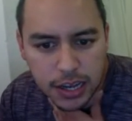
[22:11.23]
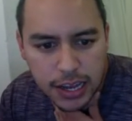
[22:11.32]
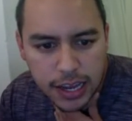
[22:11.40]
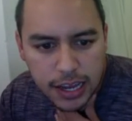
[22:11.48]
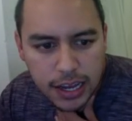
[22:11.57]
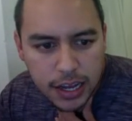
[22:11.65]

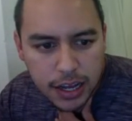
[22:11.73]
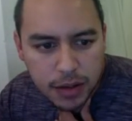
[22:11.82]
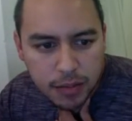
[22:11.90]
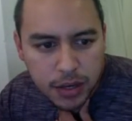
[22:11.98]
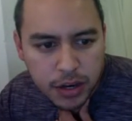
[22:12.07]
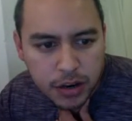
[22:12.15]

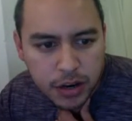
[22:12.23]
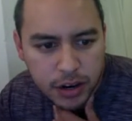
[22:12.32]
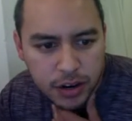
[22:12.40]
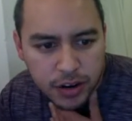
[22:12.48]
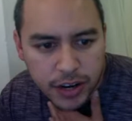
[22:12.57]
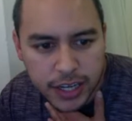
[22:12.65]
You know, and
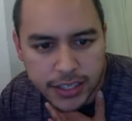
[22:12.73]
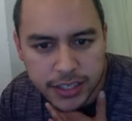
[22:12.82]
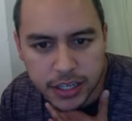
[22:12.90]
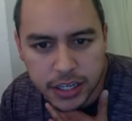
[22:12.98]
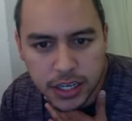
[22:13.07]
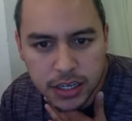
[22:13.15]
Curry has
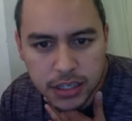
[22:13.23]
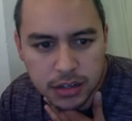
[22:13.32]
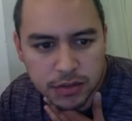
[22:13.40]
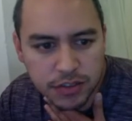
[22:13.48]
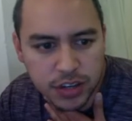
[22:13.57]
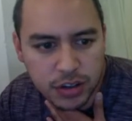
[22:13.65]
elite
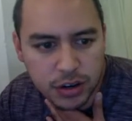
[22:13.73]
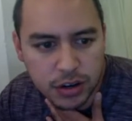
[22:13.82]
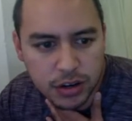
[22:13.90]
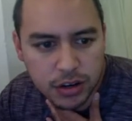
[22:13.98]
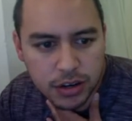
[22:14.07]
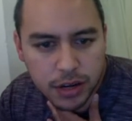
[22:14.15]
free
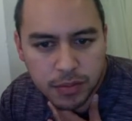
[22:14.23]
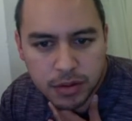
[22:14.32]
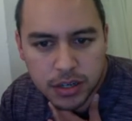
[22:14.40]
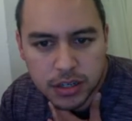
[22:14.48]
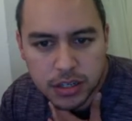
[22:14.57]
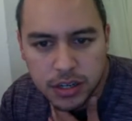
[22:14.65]
throw
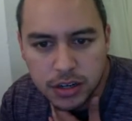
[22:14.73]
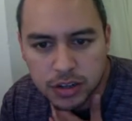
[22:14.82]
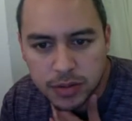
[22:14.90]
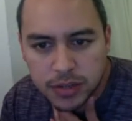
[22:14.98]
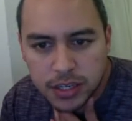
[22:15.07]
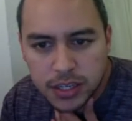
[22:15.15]
numbers and
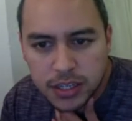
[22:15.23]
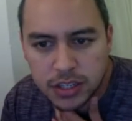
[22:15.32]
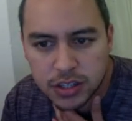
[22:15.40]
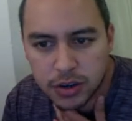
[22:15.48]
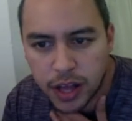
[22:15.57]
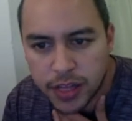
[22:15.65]
Drummond doesn't,
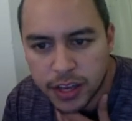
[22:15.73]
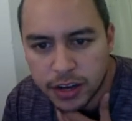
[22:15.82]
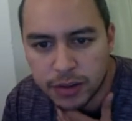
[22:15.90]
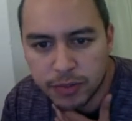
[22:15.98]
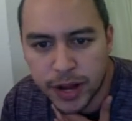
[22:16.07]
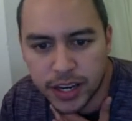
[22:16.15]
so I think
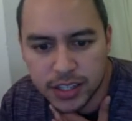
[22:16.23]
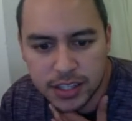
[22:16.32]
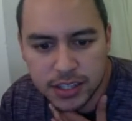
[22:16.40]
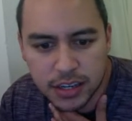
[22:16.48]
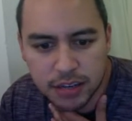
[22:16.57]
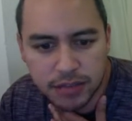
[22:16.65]
it'll balance
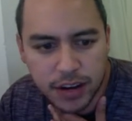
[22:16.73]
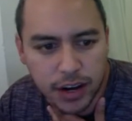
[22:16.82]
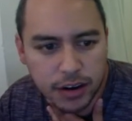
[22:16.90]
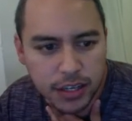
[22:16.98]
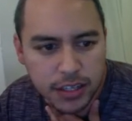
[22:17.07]
itself out.